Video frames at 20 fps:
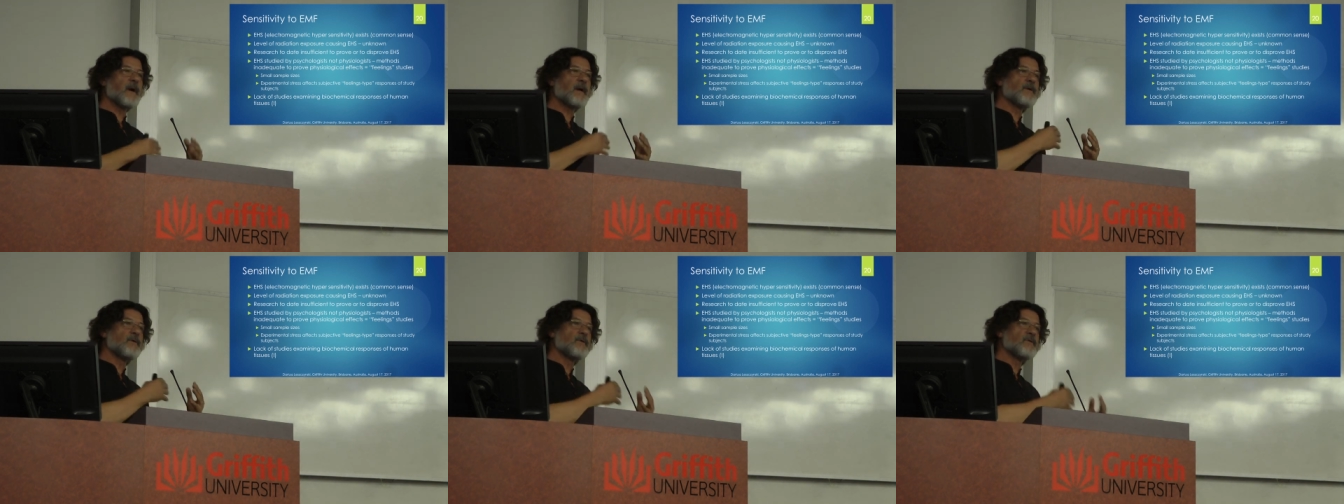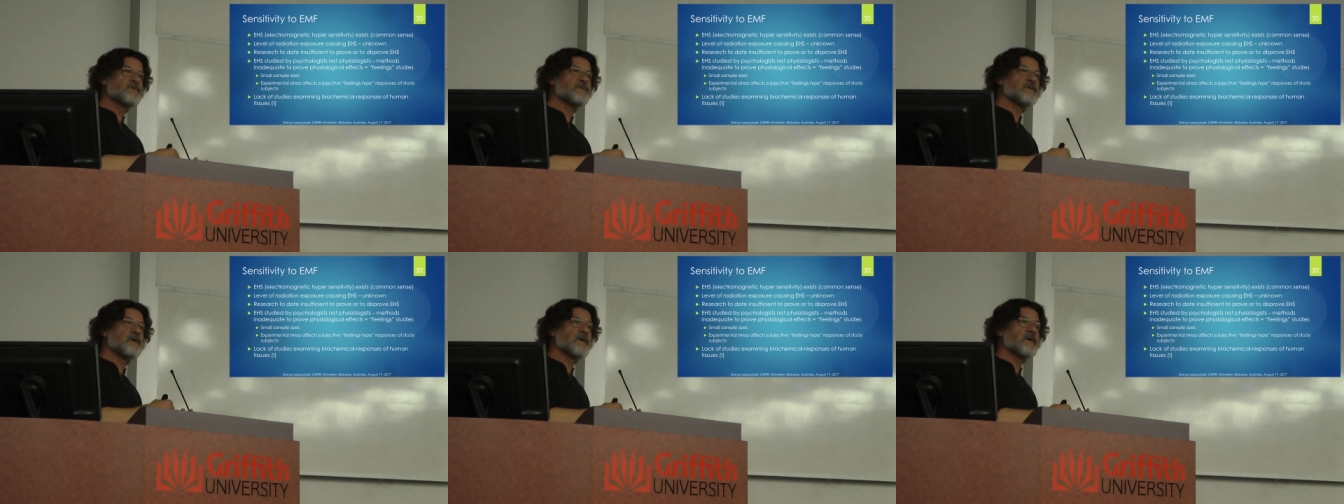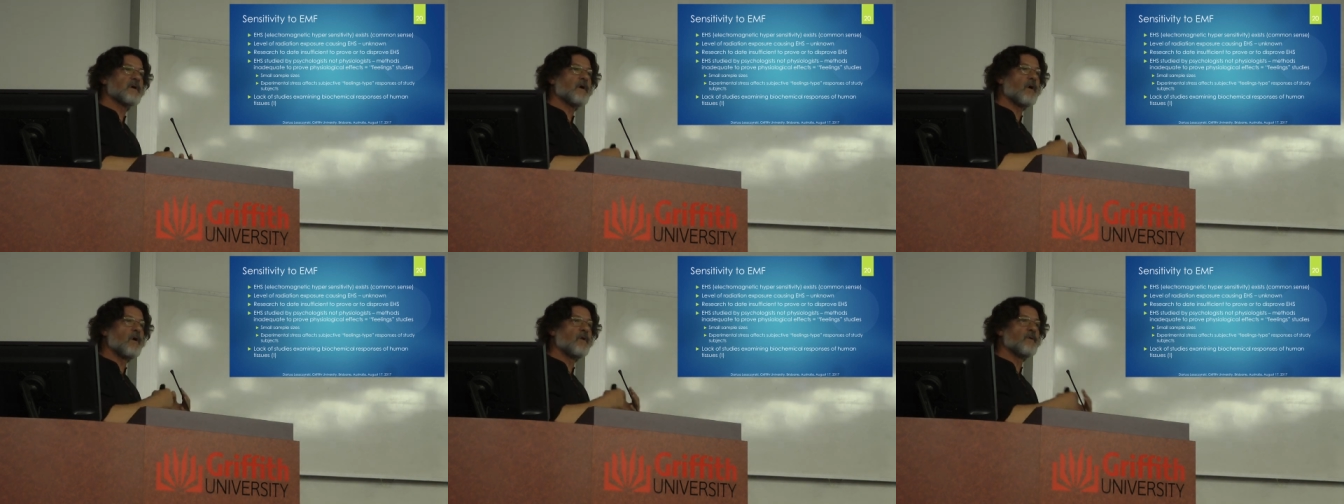by
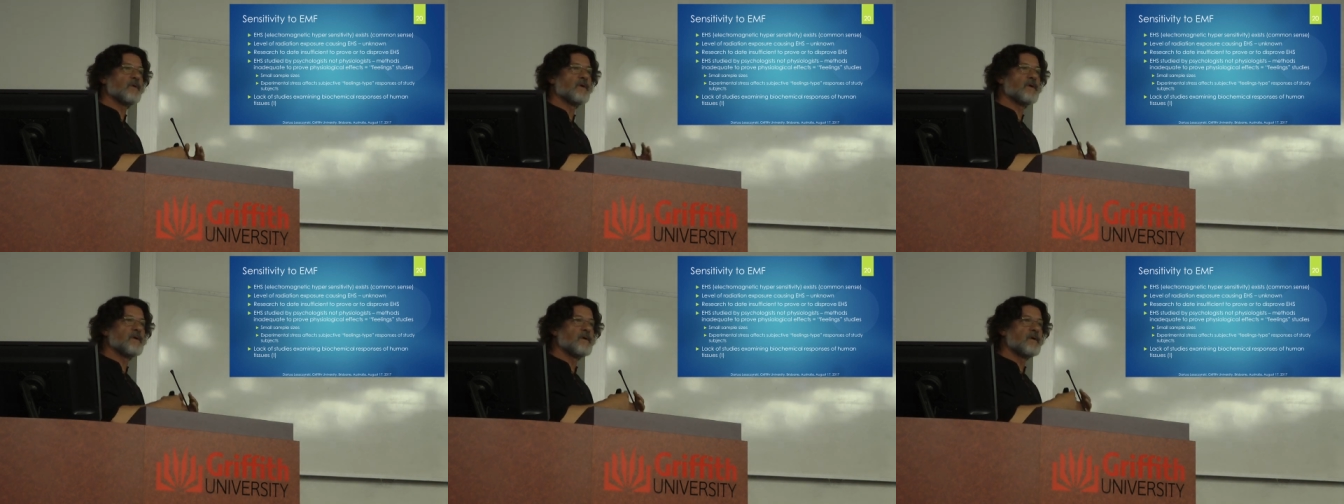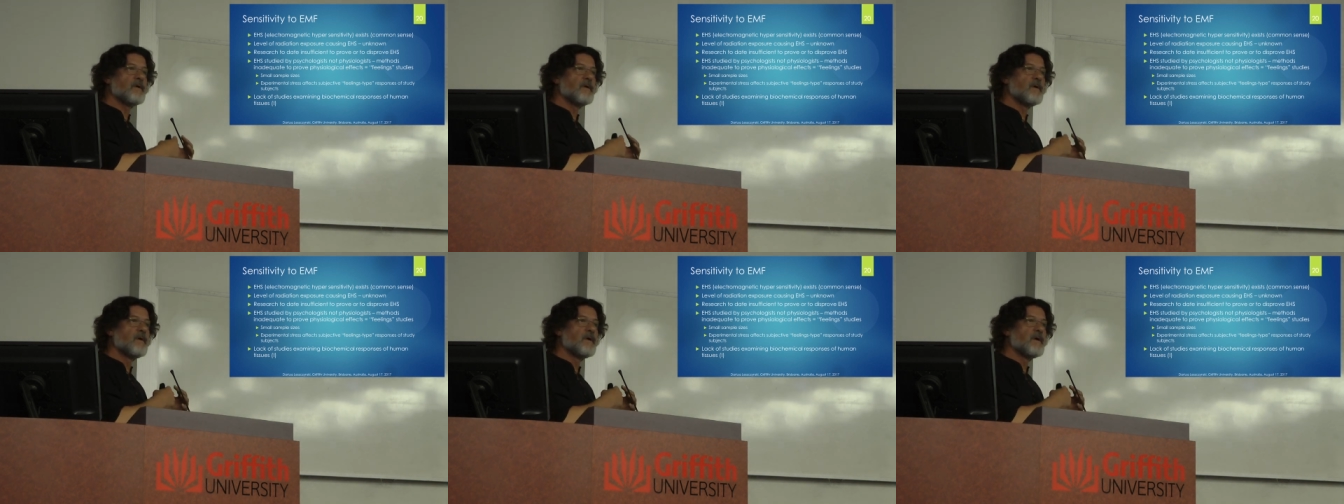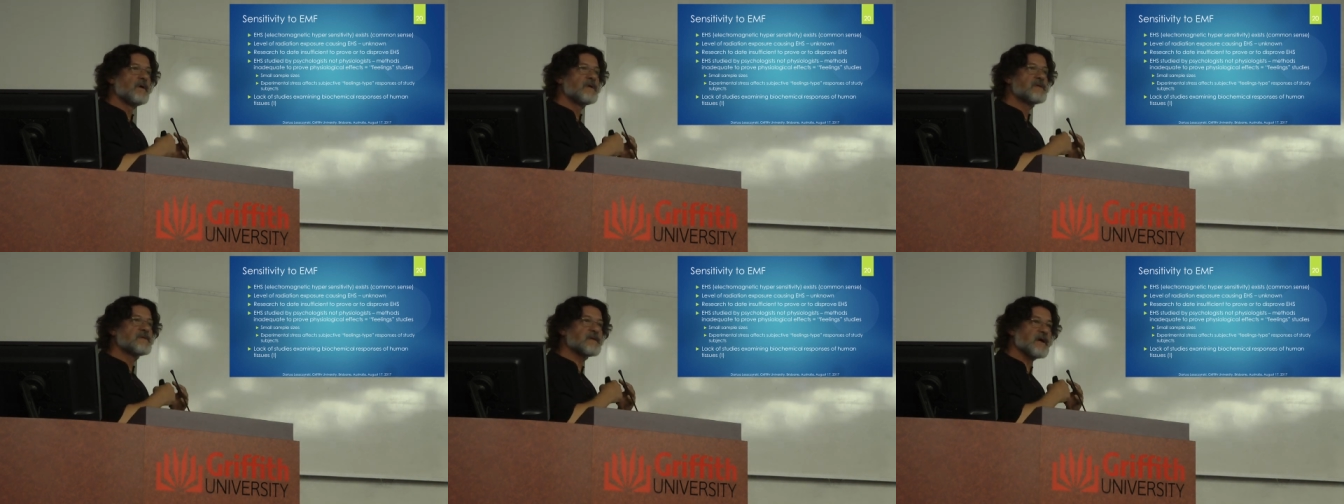using only
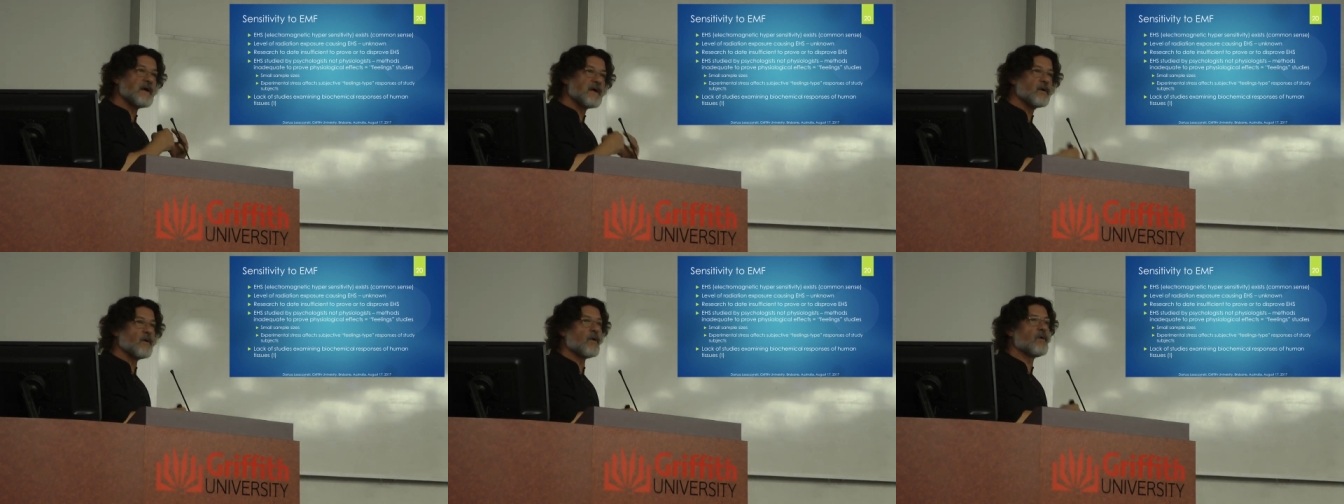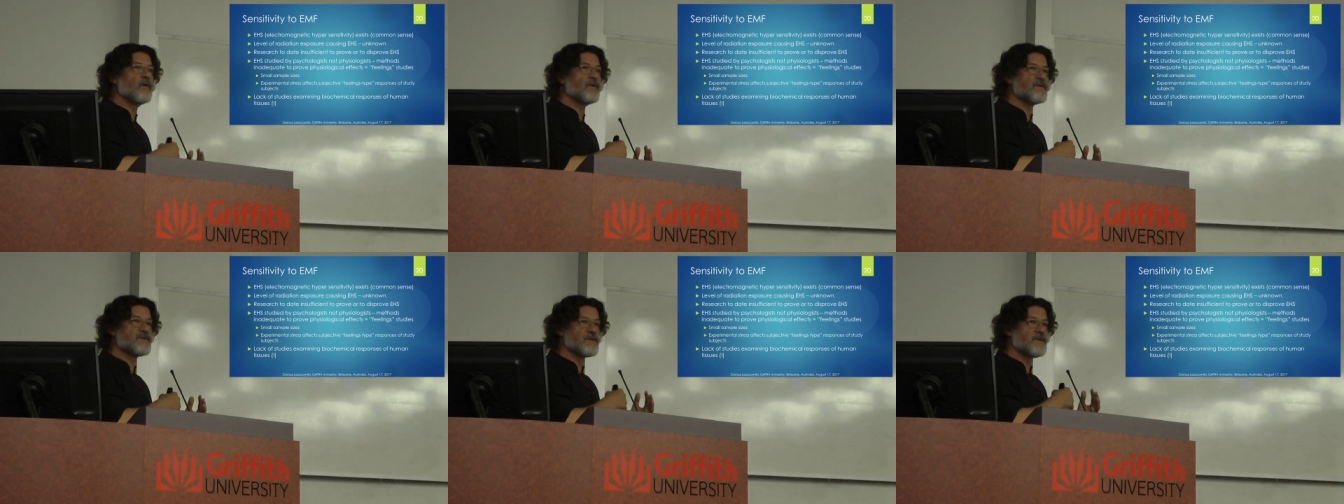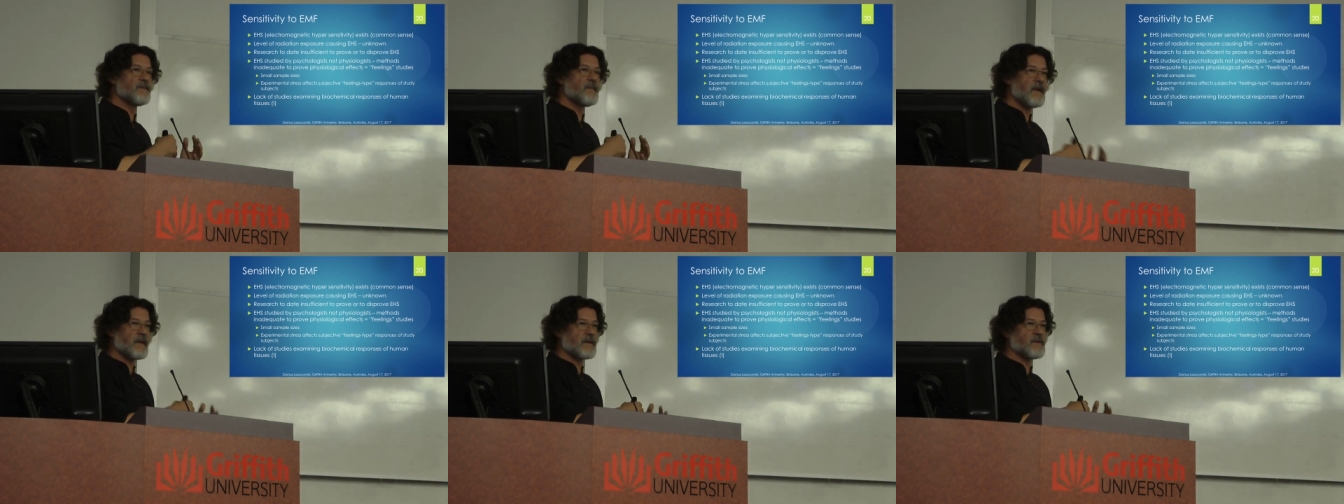
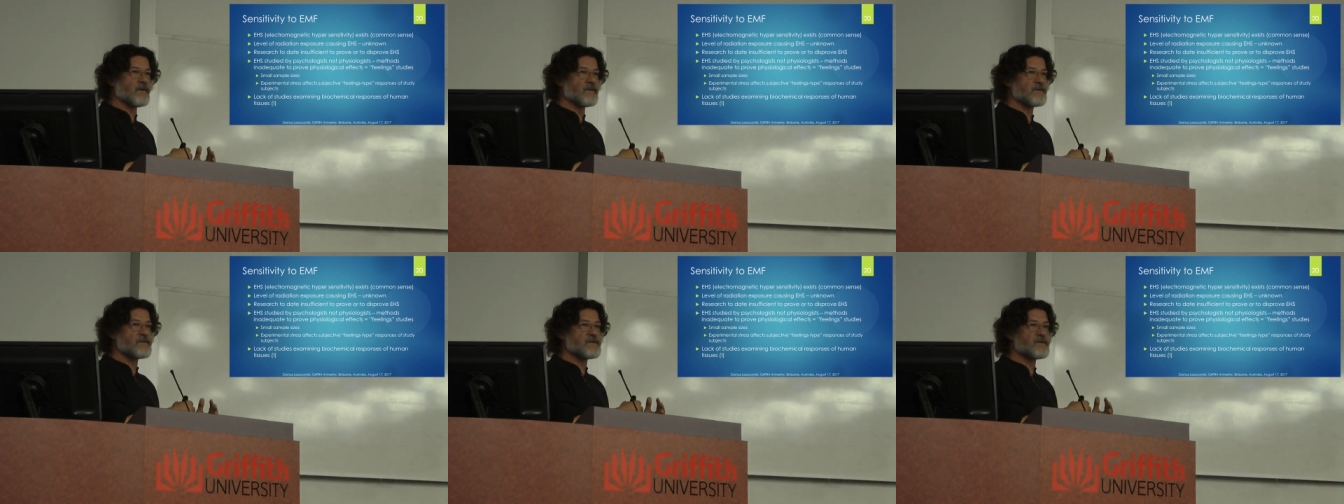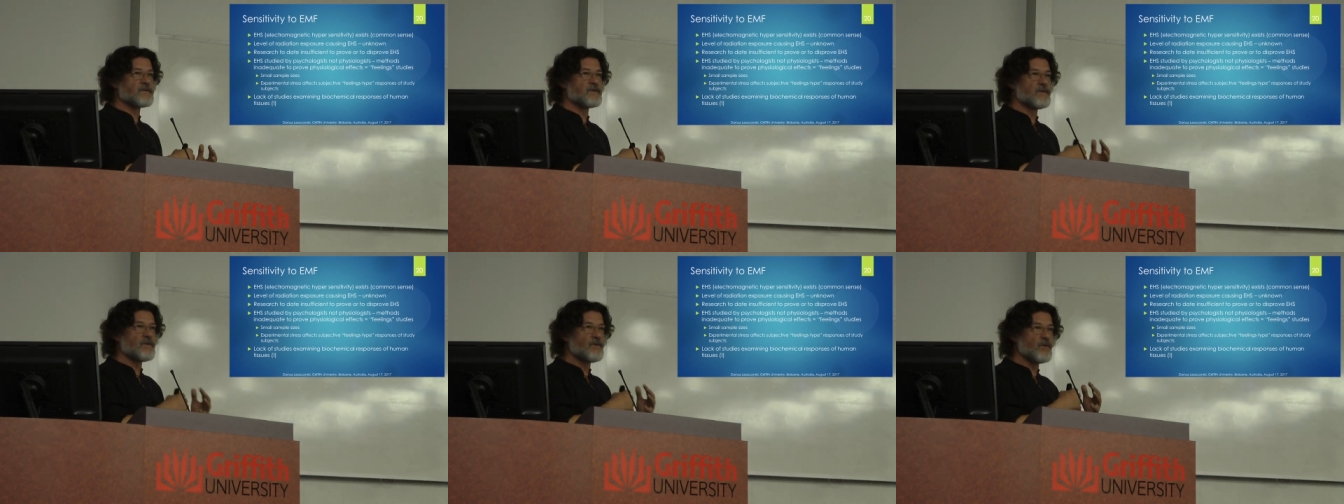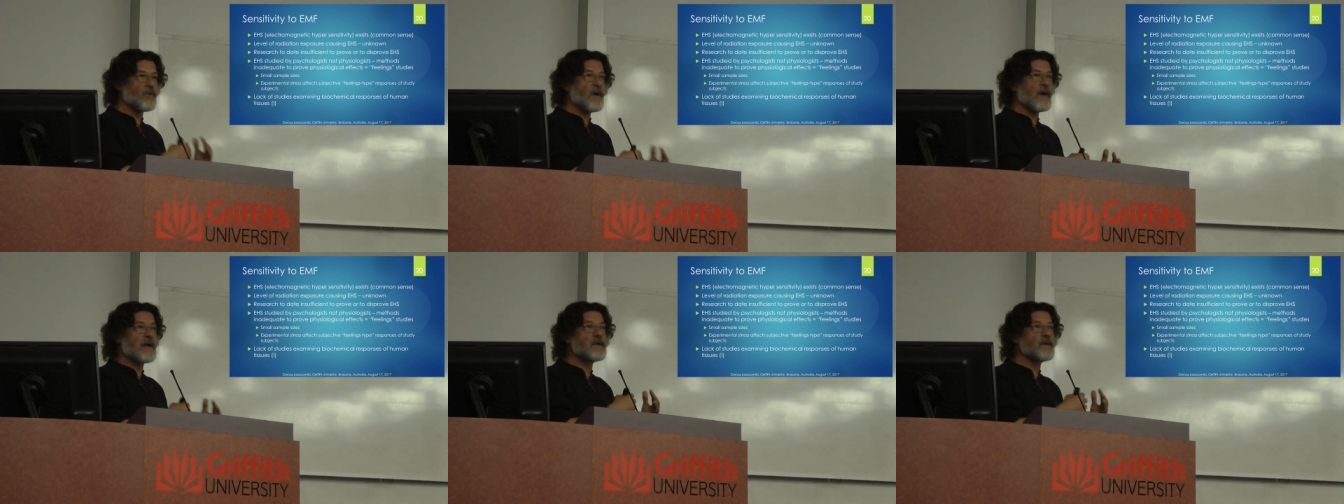psychology methods?
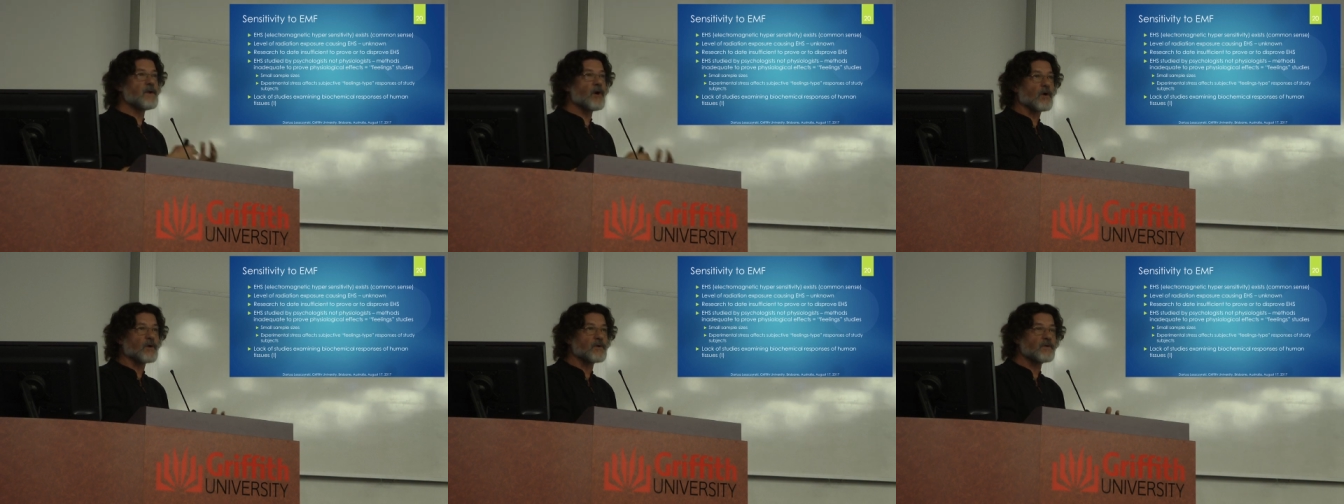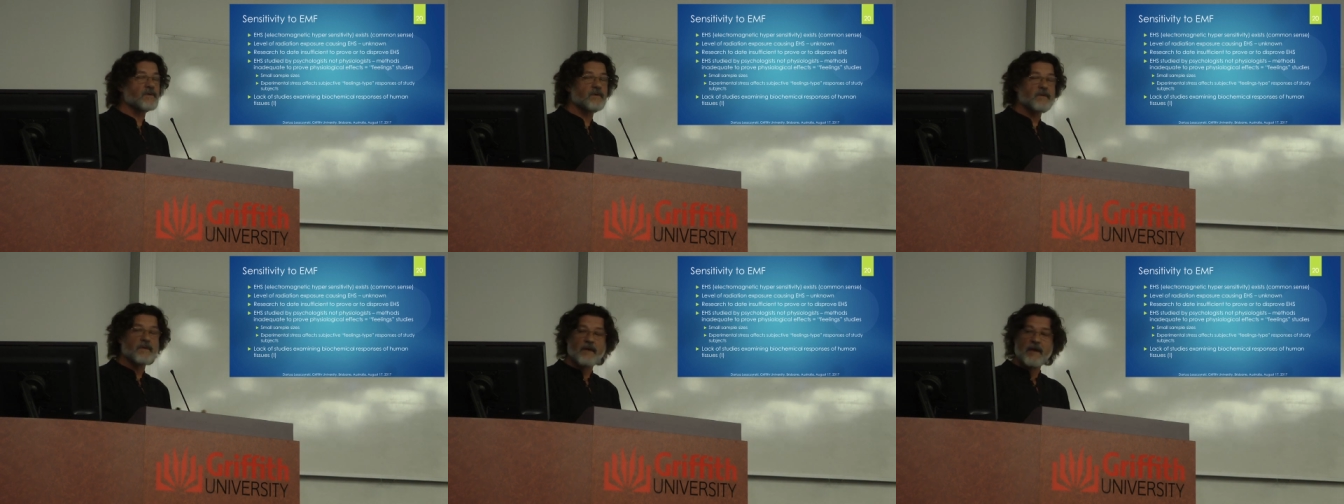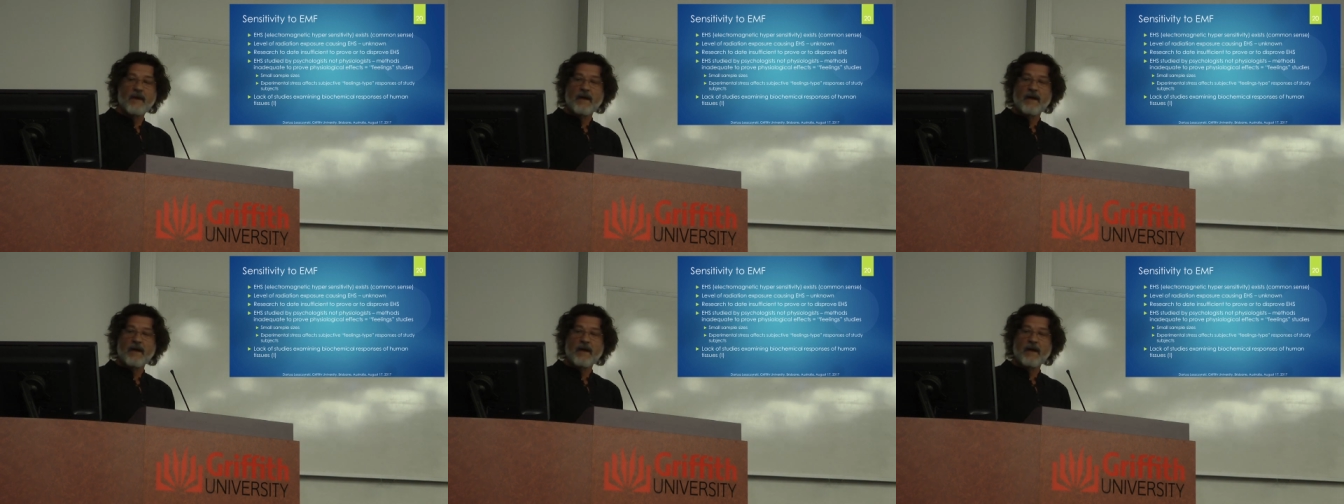You cannot.